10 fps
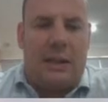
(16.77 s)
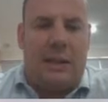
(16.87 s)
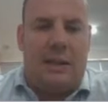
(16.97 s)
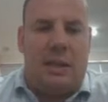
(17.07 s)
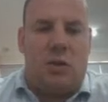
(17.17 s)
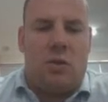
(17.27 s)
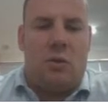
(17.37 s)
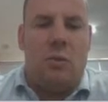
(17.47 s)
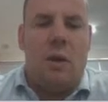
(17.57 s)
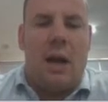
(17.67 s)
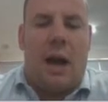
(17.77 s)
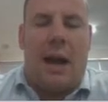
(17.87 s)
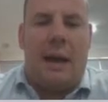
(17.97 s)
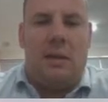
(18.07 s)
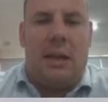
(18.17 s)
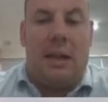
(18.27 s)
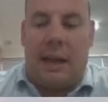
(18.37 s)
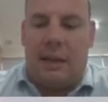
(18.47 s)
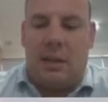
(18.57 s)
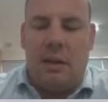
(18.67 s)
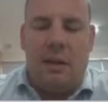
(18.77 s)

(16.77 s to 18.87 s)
unintentional, and neglect.